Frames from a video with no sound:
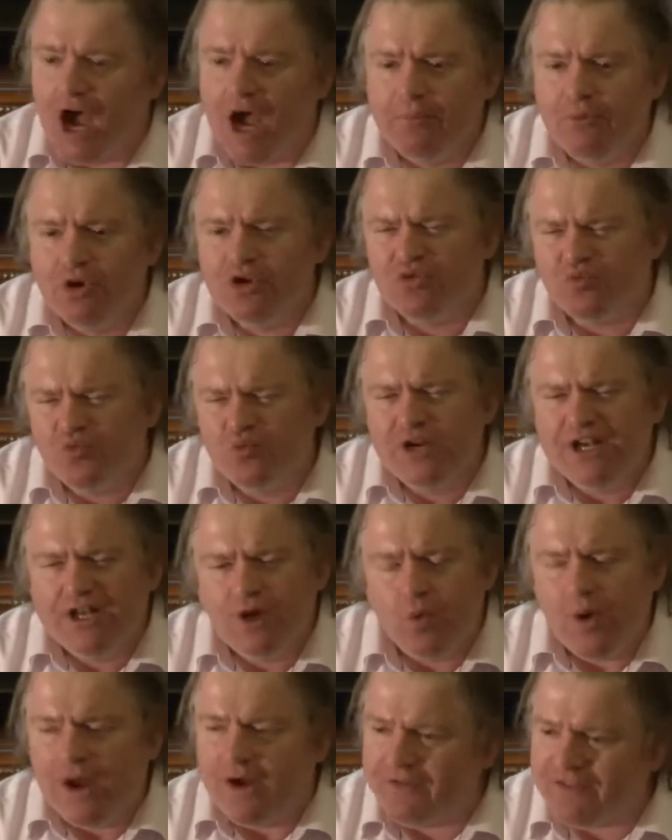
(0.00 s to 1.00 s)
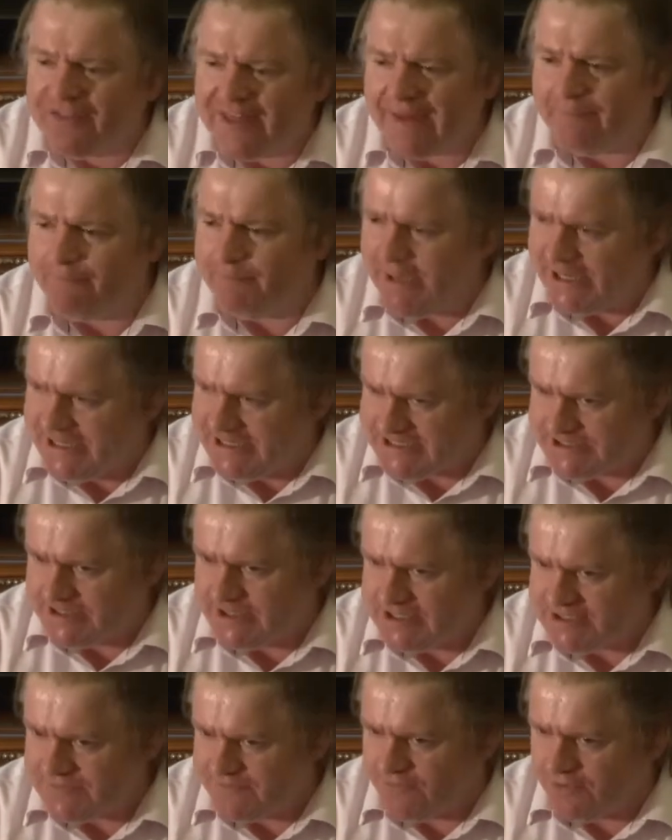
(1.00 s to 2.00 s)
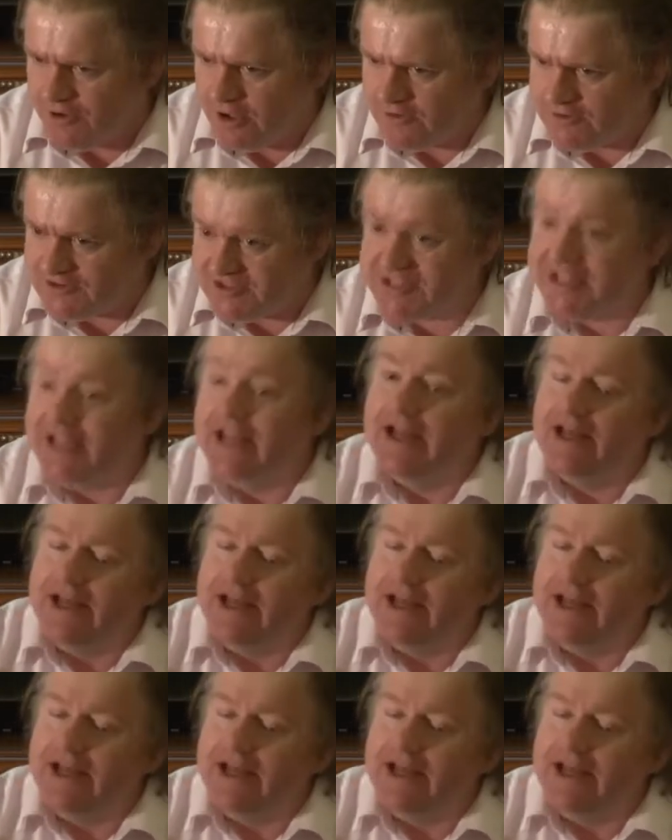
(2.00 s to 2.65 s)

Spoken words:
I'm not really aware of that many studies in France